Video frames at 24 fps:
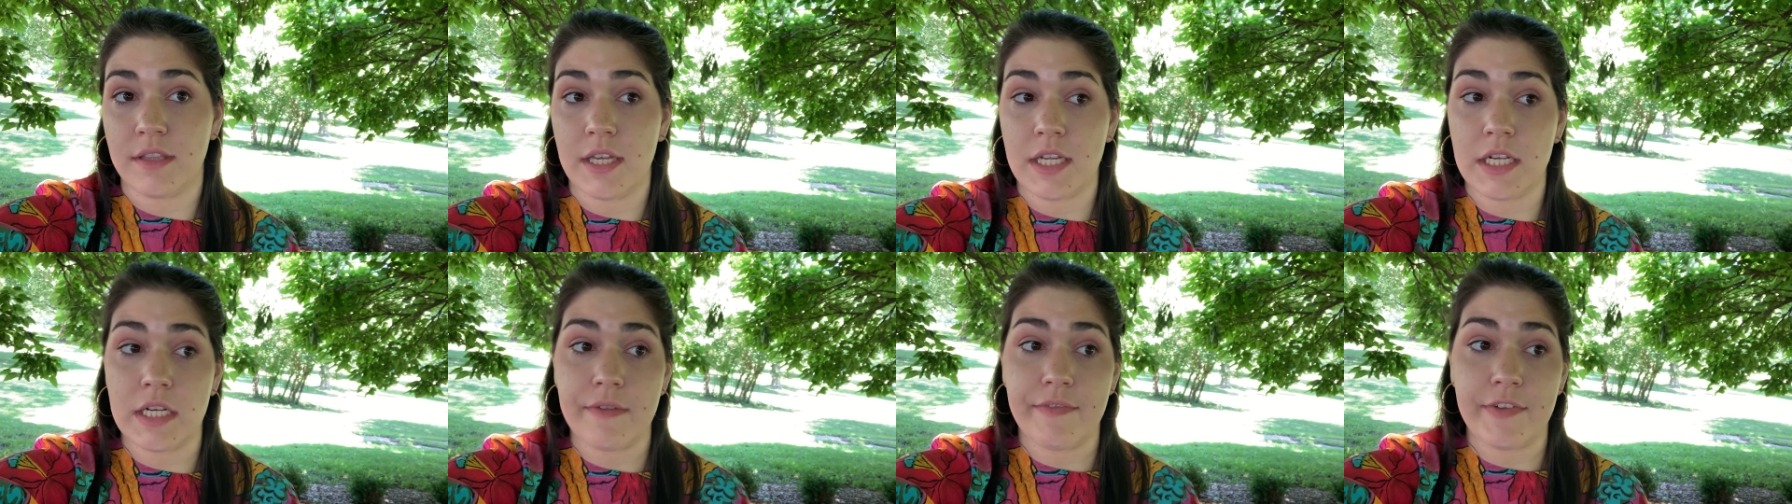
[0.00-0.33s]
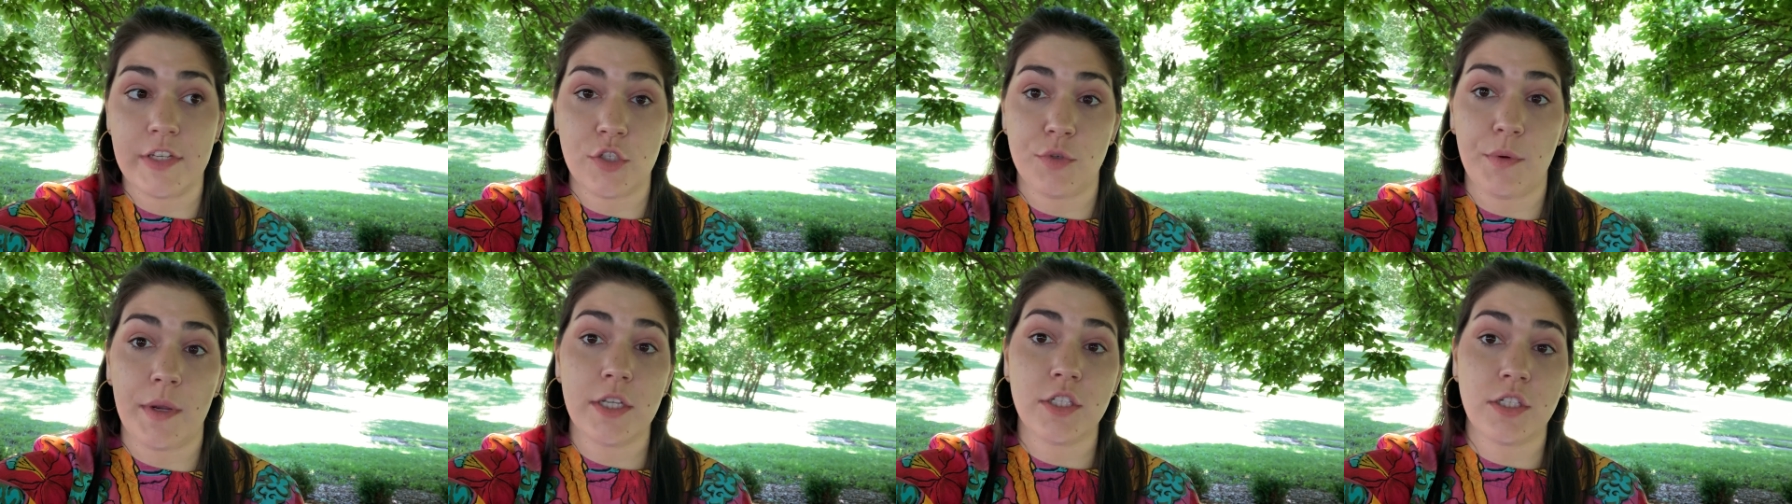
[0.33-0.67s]
the
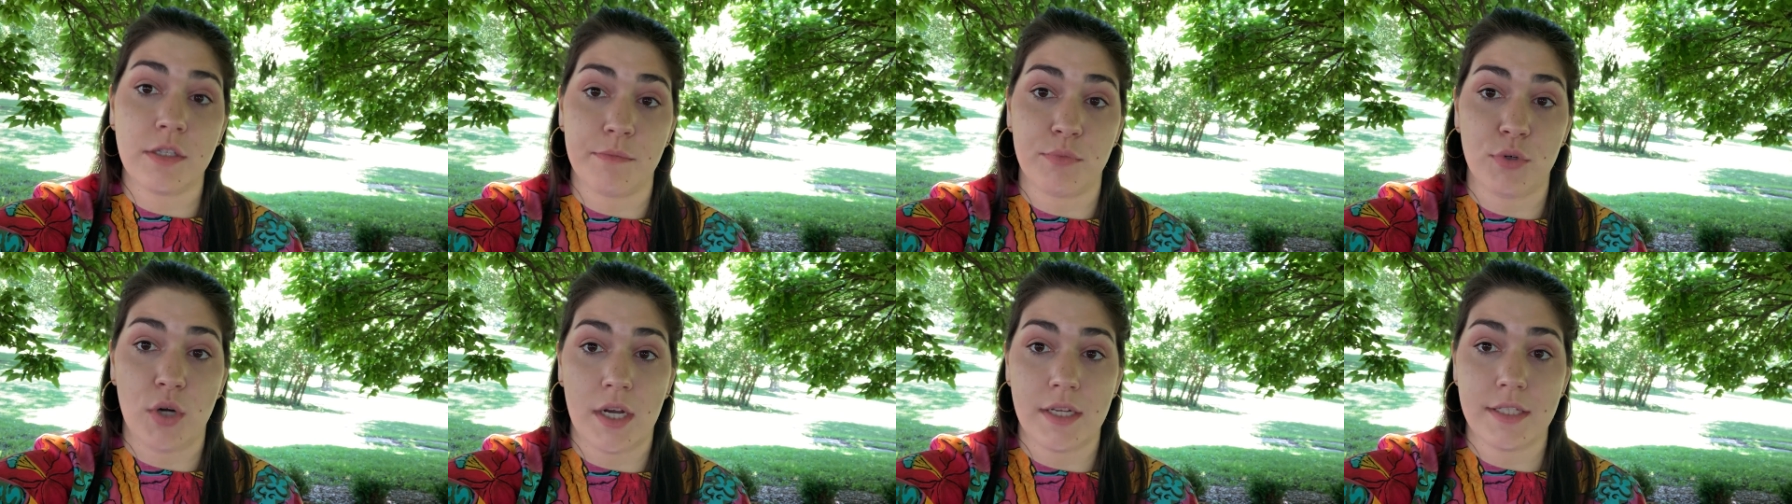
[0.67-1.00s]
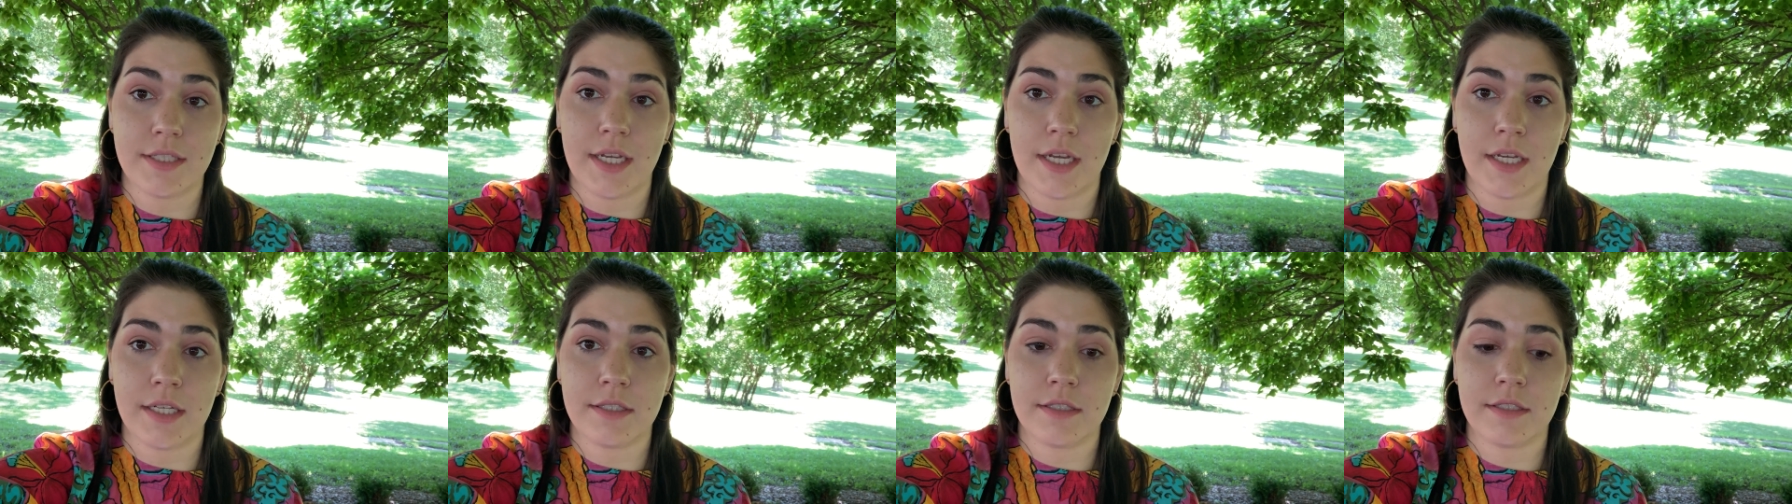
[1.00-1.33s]
individuation
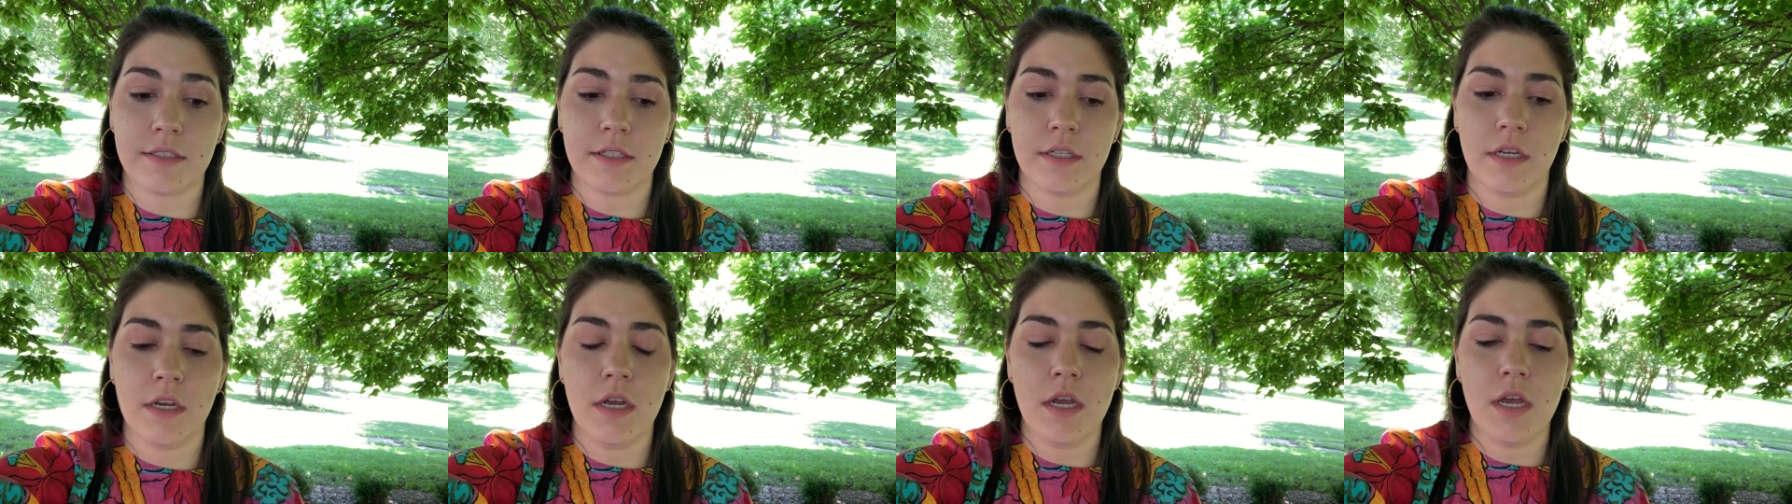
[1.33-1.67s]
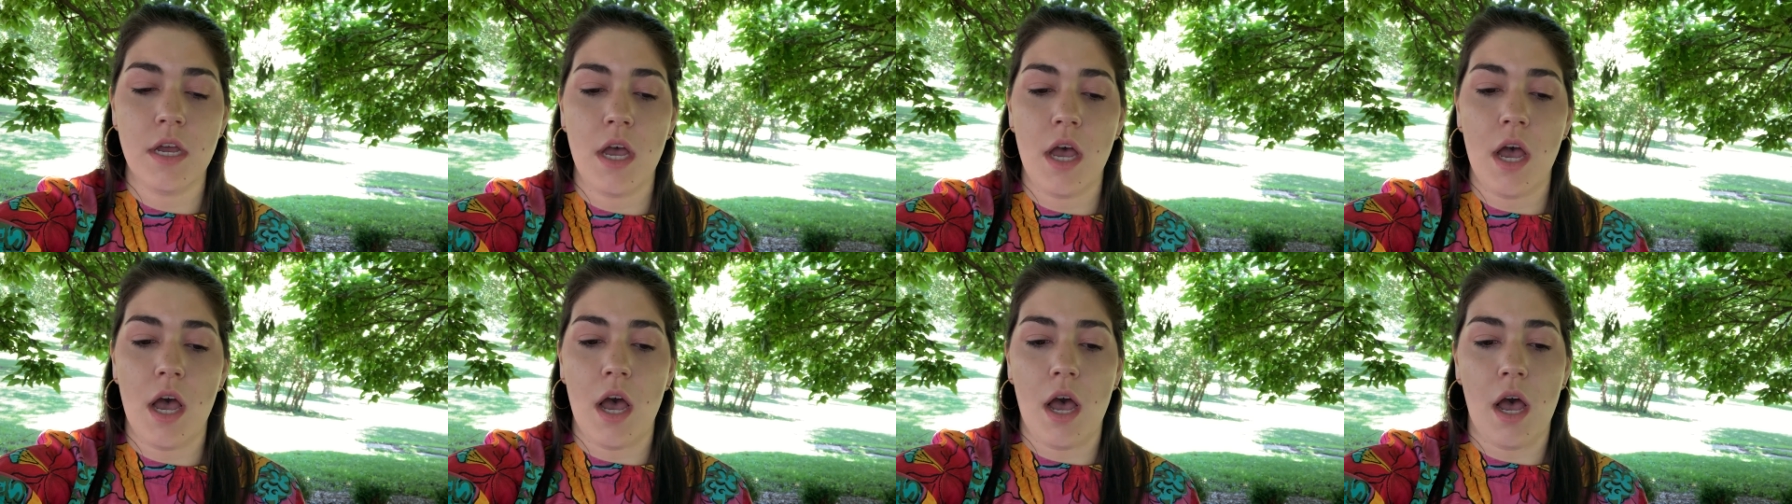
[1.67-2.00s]
process
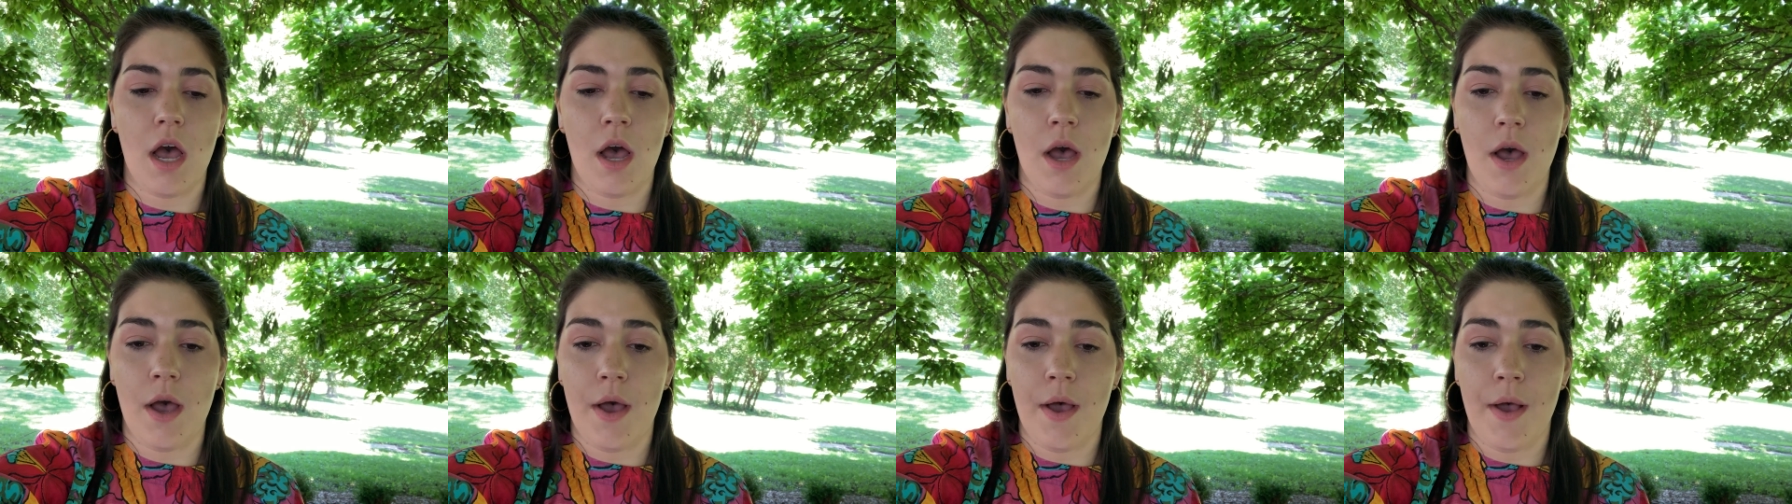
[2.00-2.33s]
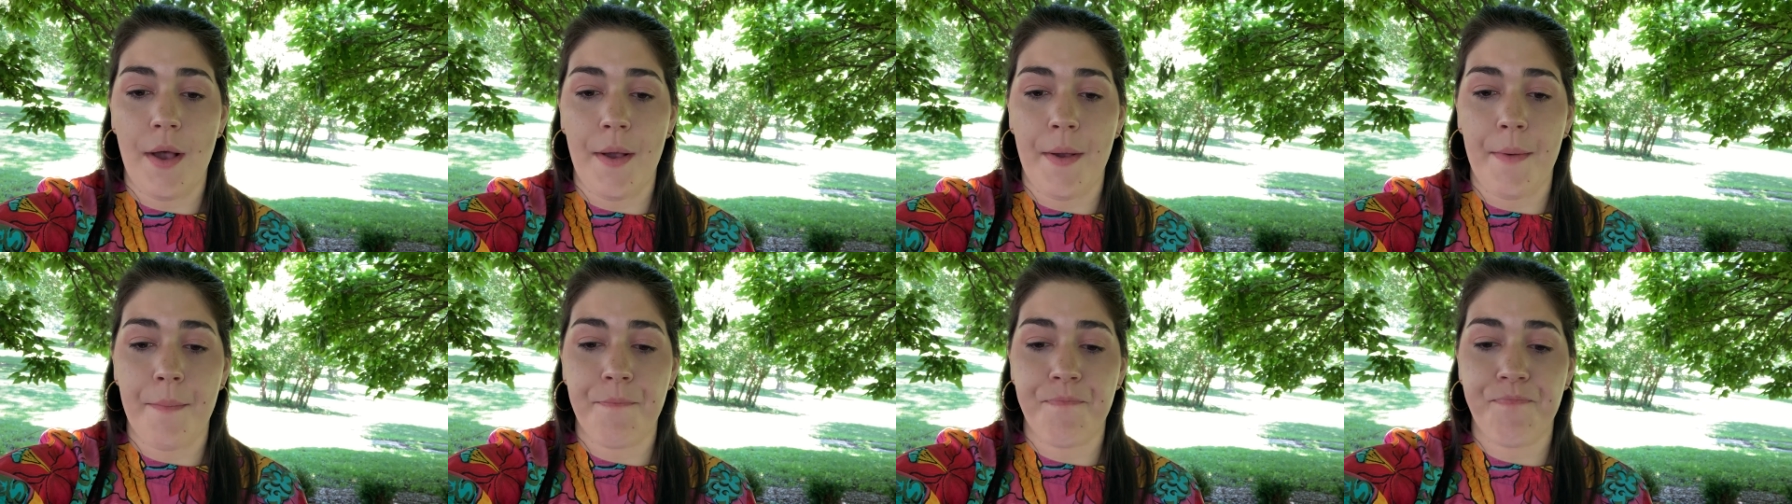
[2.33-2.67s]

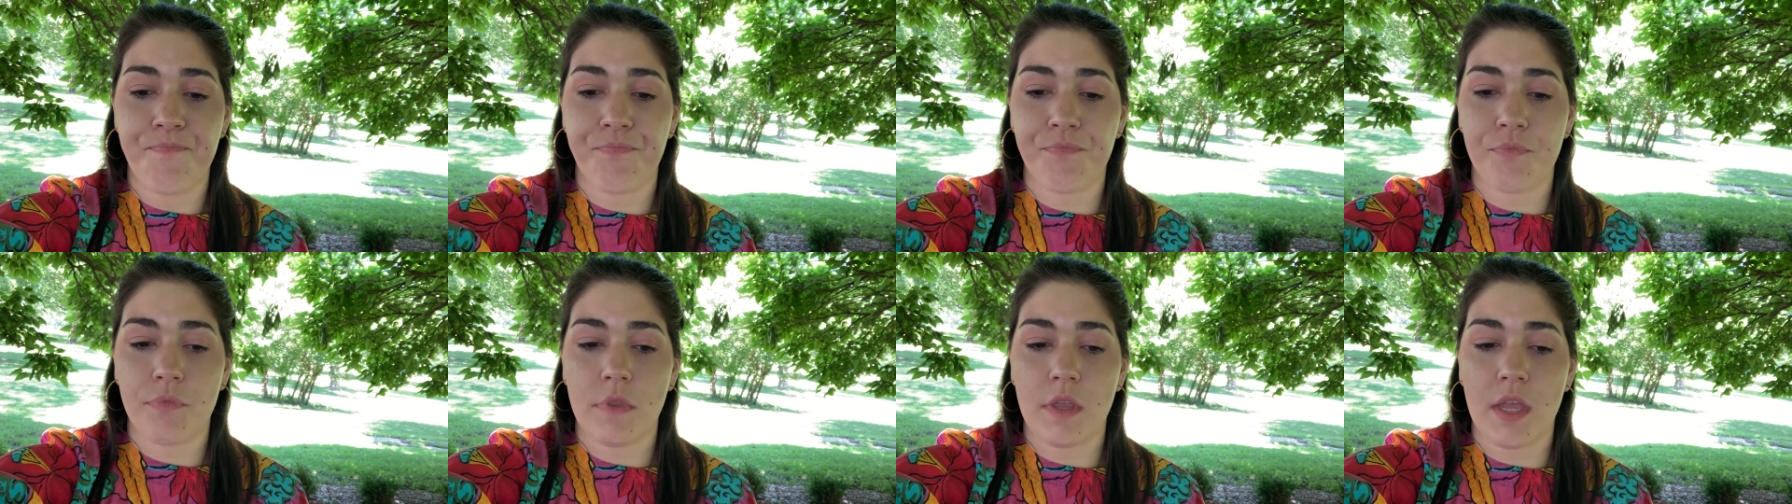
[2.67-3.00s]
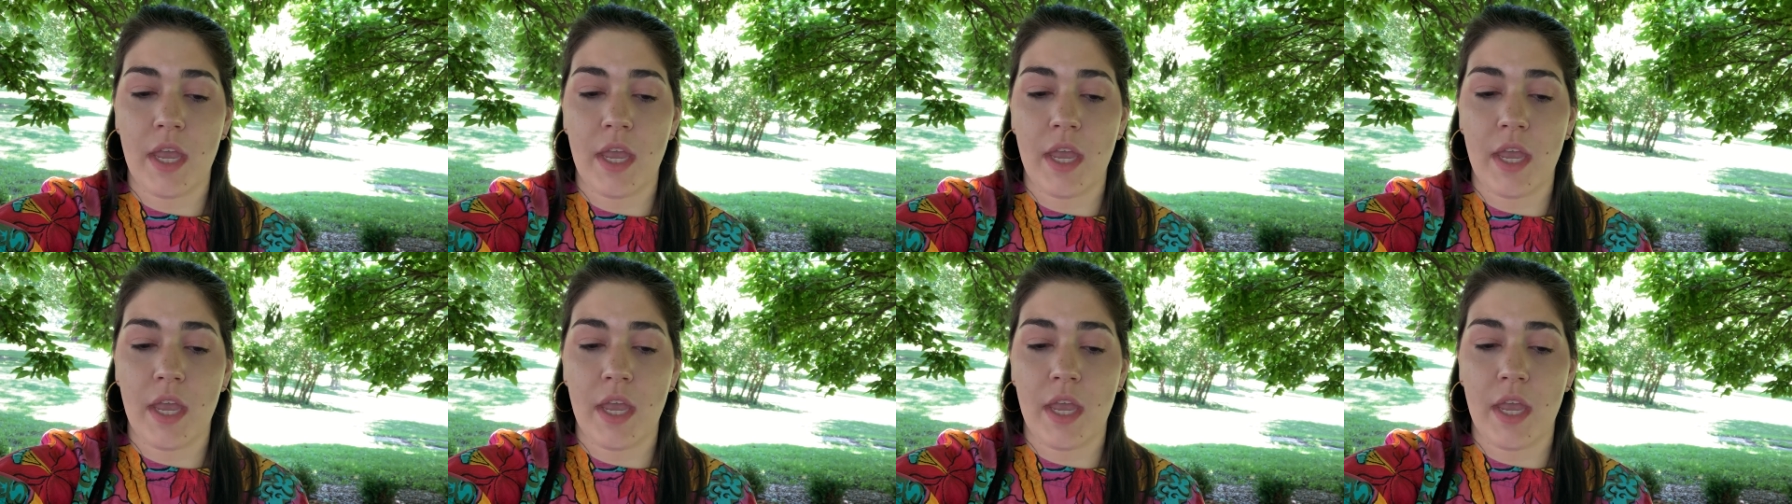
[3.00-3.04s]
um,